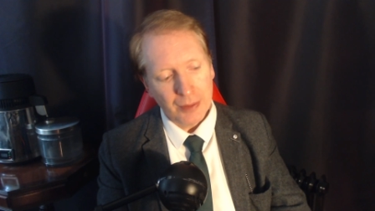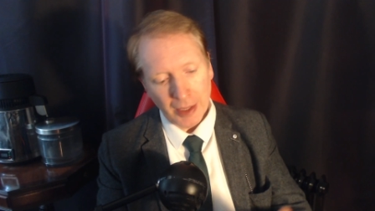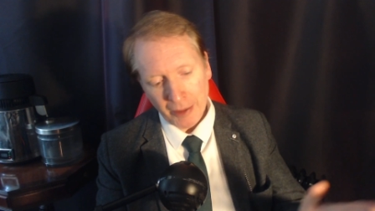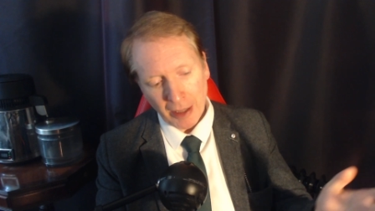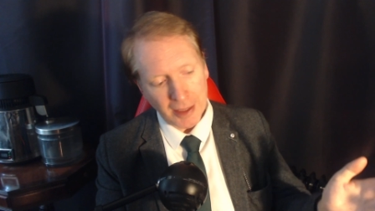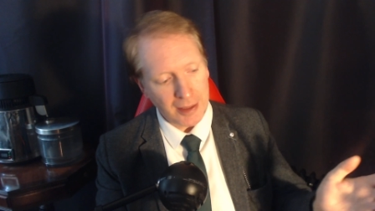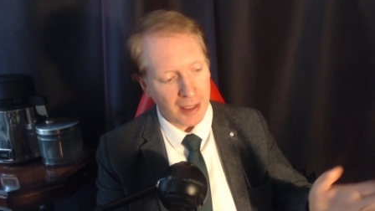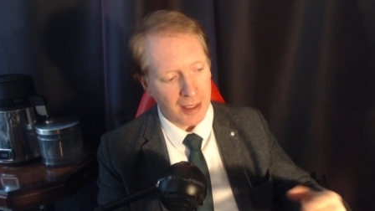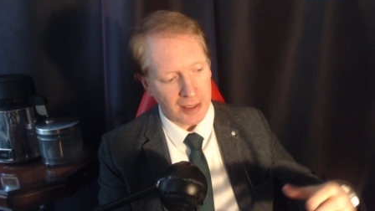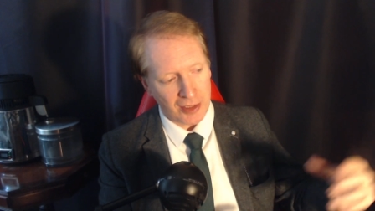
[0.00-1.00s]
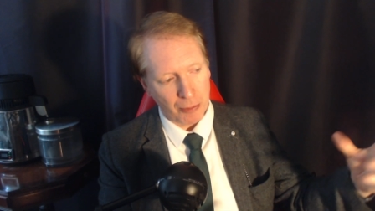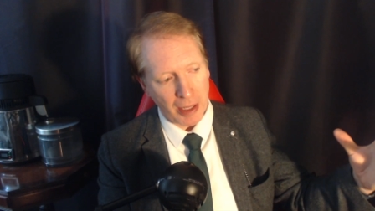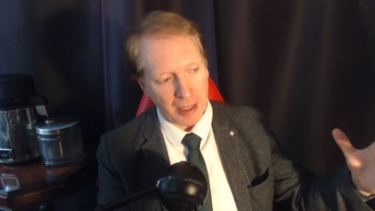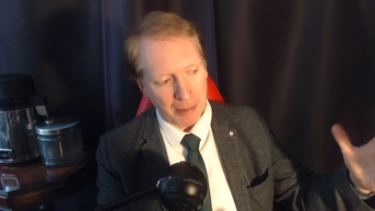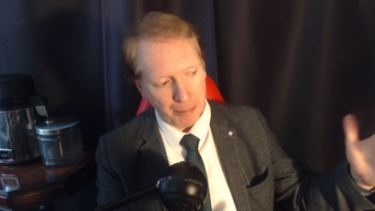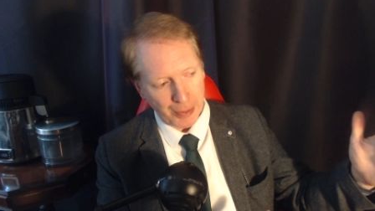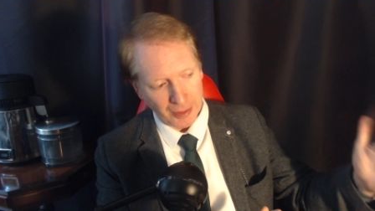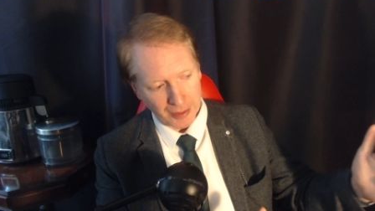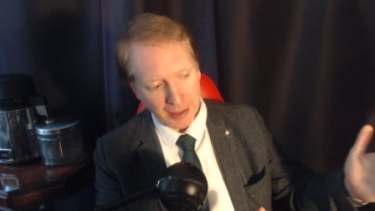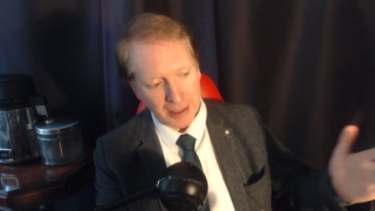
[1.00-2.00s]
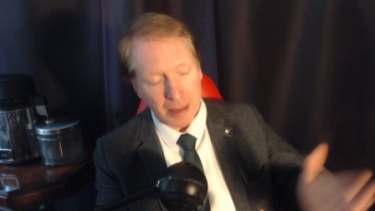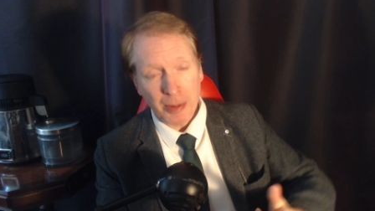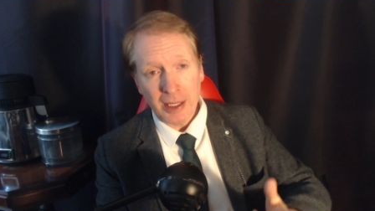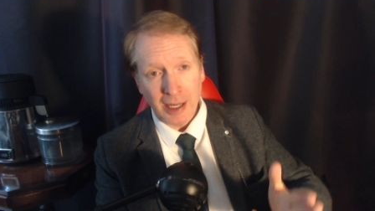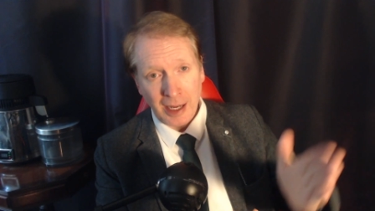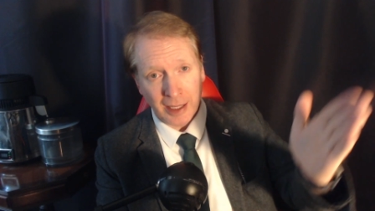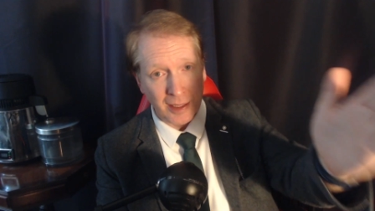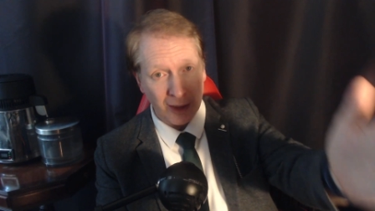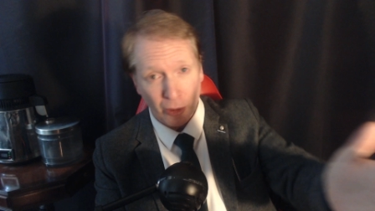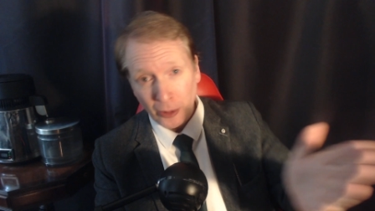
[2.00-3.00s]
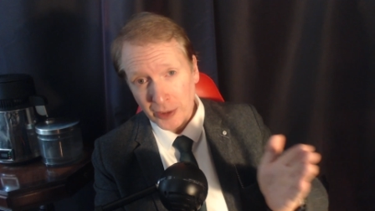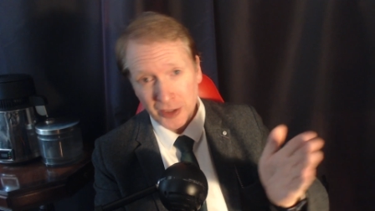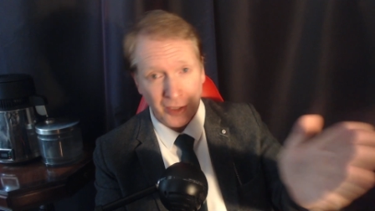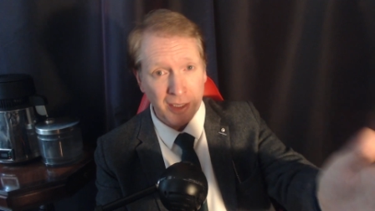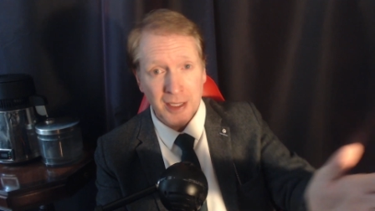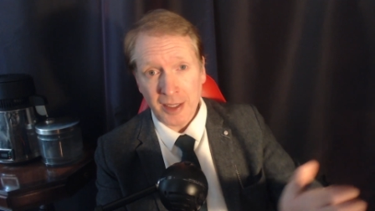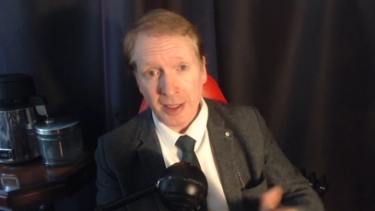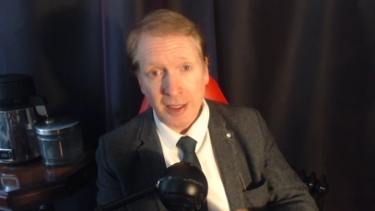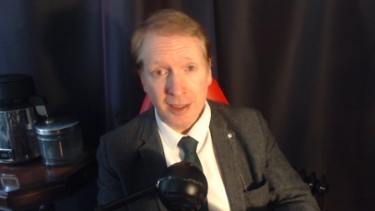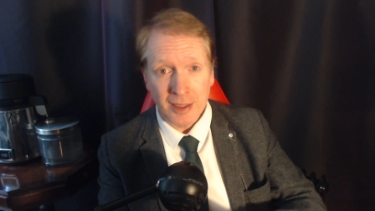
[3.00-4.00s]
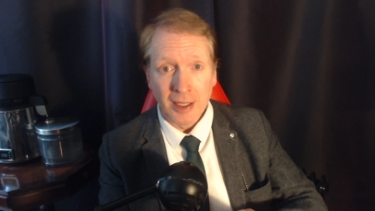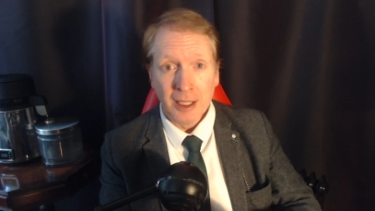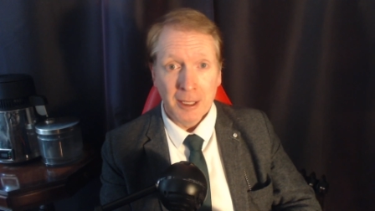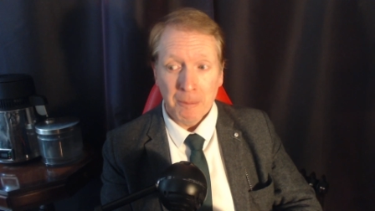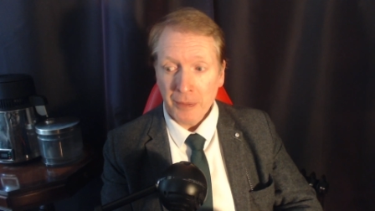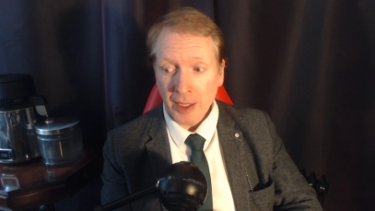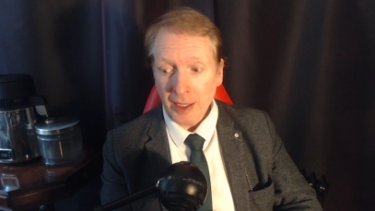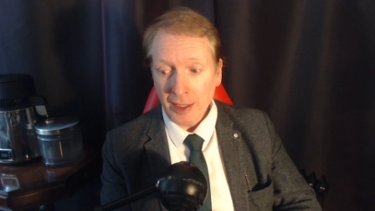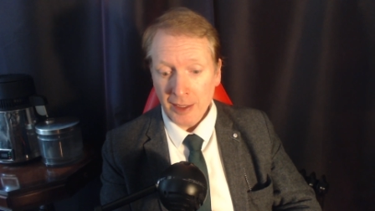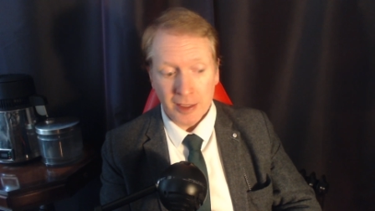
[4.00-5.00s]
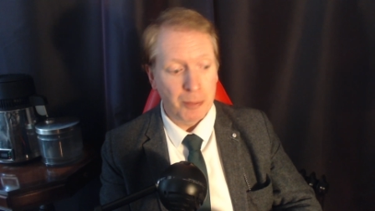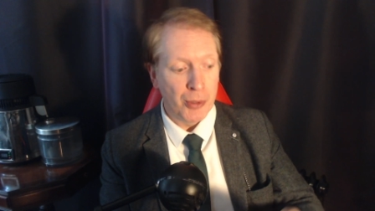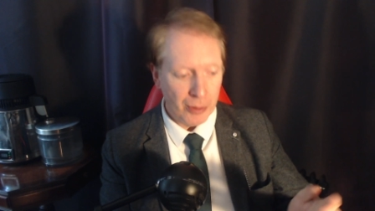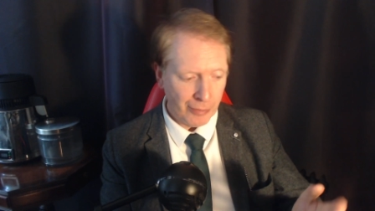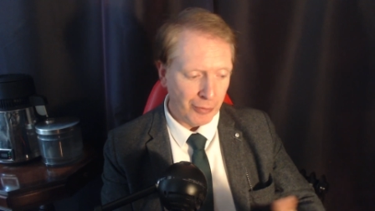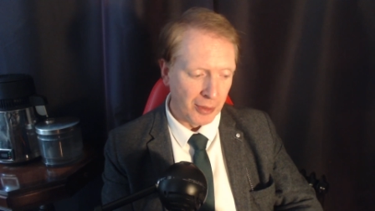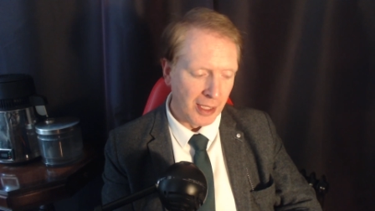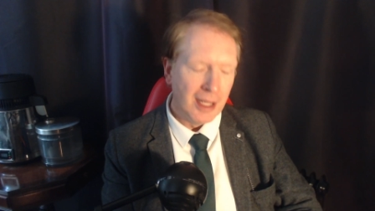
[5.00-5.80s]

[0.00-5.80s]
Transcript: I ran tests where I built an API that talks to these things, and it's beautiful.